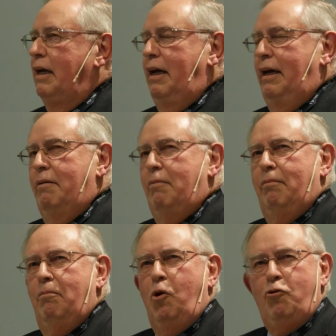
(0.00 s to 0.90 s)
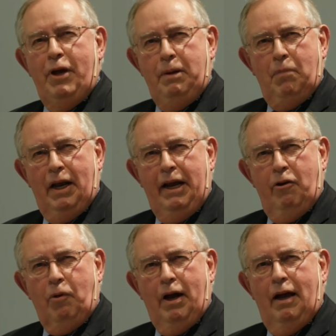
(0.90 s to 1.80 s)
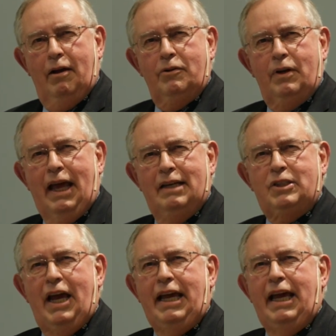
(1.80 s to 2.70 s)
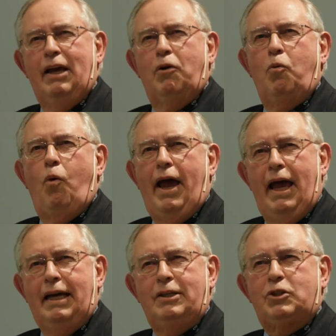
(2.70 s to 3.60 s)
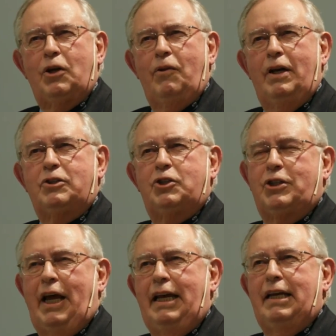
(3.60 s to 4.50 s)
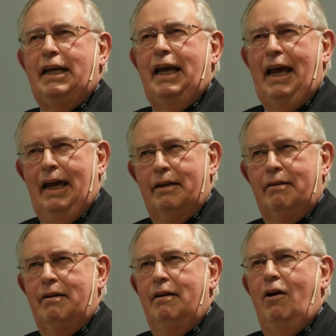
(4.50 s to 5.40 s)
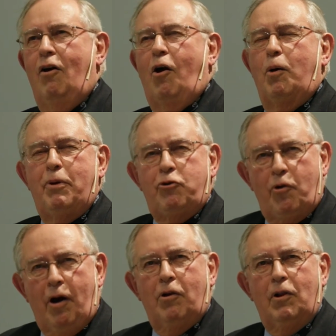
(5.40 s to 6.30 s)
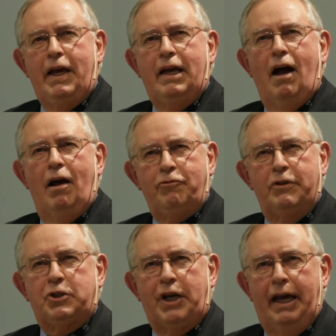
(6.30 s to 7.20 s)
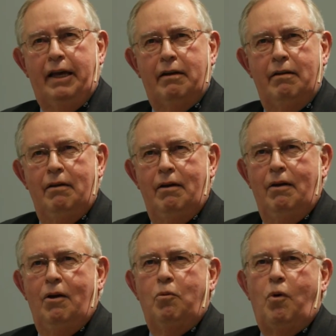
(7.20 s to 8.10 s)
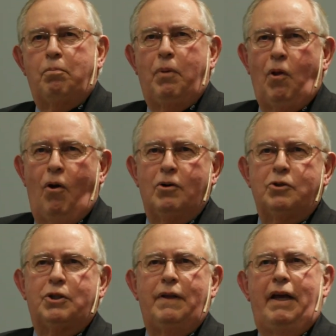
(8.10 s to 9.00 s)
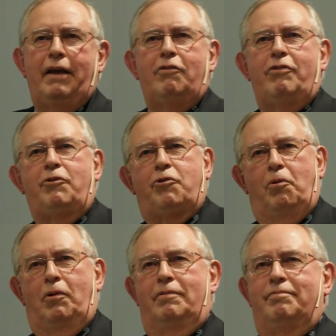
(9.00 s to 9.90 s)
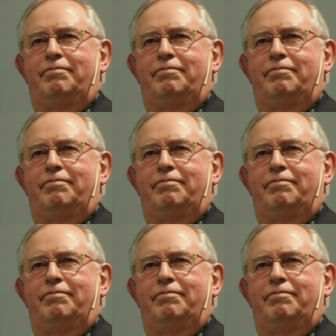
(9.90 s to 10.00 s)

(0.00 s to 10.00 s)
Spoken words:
in moving money around and taking it away so that a state can't arbitrarily confiscate what belongs to the individual.